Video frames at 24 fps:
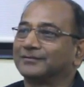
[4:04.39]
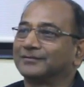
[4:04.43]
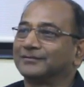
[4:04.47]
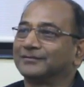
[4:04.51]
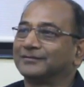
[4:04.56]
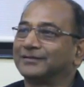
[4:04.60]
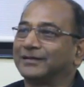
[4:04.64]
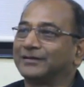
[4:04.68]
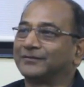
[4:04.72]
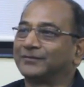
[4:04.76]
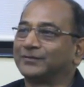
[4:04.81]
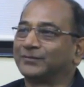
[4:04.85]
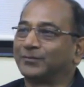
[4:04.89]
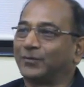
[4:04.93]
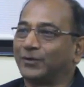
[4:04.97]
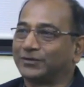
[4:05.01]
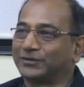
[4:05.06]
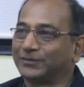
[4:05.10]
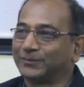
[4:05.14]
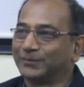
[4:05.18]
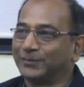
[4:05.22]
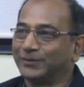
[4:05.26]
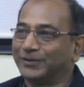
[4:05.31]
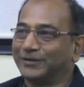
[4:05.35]
that was
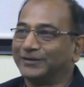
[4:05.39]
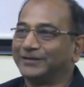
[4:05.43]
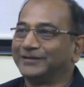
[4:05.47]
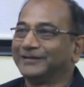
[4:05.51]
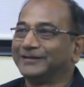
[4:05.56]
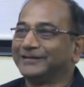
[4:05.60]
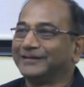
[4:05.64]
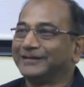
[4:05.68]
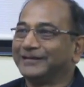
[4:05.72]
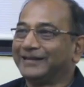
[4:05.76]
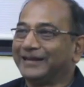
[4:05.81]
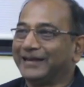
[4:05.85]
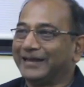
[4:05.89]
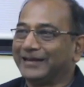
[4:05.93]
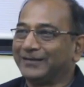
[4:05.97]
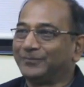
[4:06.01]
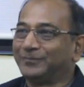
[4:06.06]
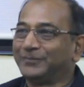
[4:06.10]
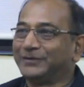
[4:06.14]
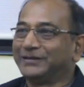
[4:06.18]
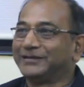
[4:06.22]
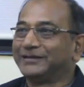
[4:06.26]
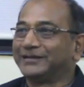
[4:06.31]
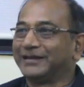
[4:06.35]
possible and
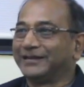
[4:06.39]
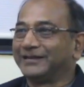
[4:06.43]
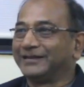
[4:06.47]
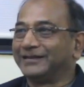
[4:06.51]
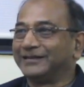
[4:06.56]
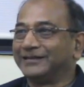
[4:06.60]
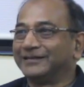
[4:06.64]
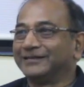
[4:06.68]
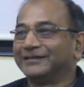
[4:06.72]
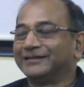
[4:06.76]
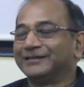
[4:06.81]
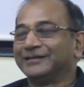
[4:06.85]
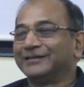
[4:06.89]
be ready.